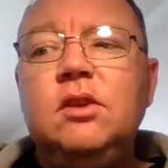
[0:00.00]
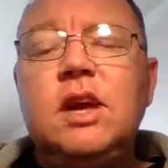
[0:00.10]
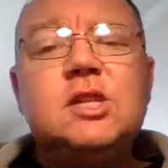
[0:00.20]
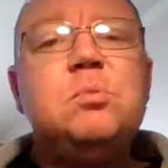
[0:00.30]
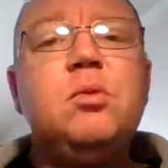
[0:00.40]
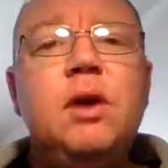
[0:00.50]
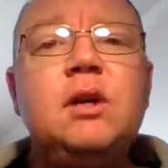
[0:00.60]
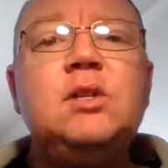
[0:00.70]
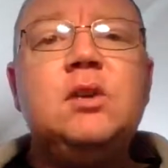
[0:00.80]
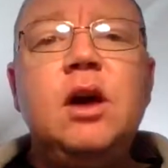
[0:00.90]

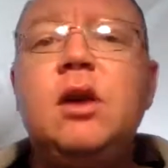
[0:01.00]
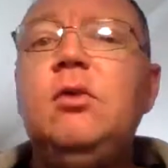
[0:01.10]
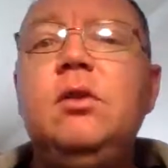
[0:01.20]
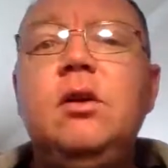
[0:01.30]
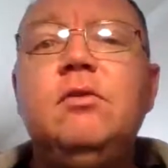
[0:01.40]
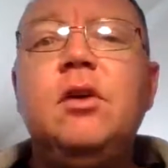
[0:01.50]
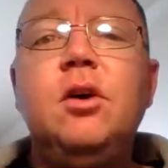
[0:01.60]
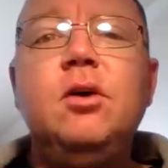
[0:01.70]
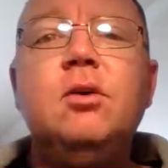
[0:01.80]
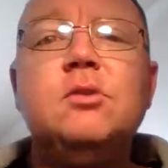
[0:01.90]
desperation, not only of the
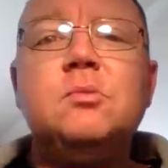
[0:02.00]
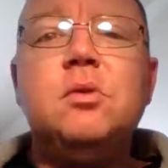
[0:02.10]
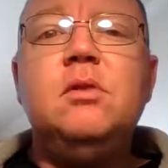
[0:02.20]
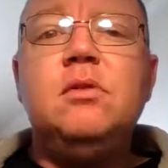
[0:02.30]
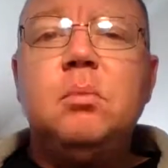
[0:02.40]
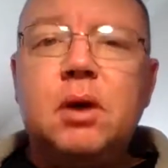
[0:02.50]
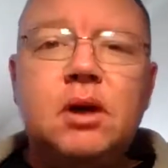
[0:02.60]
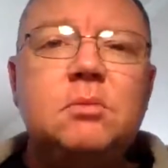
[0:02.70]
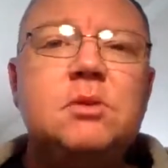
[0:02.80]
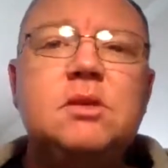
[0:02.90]
hoes, but of the
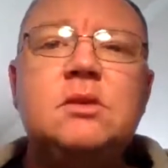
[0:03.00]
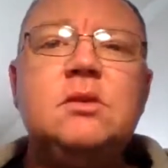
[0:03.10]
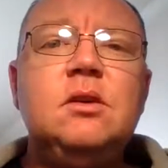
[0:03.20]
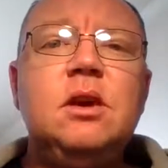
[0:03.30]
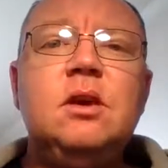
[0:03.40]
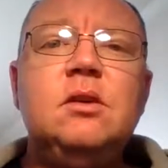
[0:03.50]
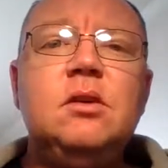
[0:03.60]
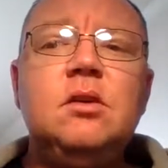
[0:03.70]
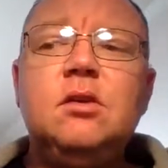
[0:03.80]
pimps. And,